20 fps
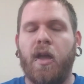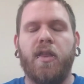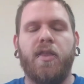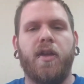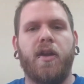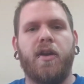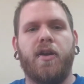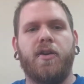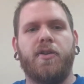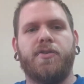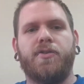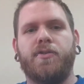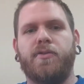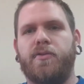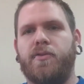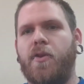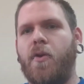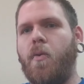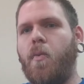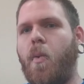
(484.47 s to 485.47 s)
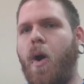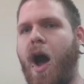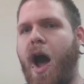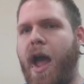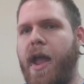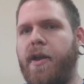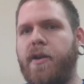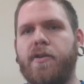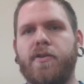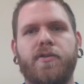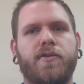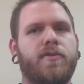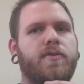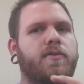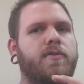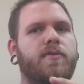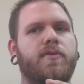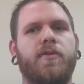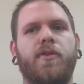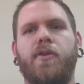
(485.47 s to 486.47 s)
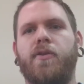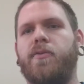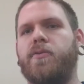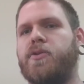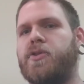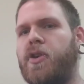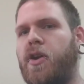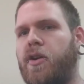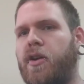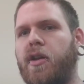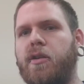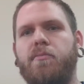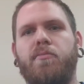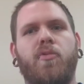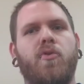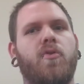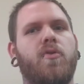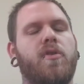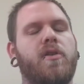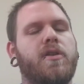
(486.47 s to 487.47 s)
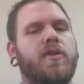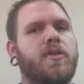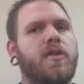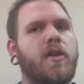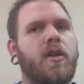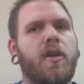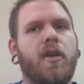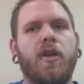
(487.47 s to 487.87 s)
There's no wires, no circuit boards,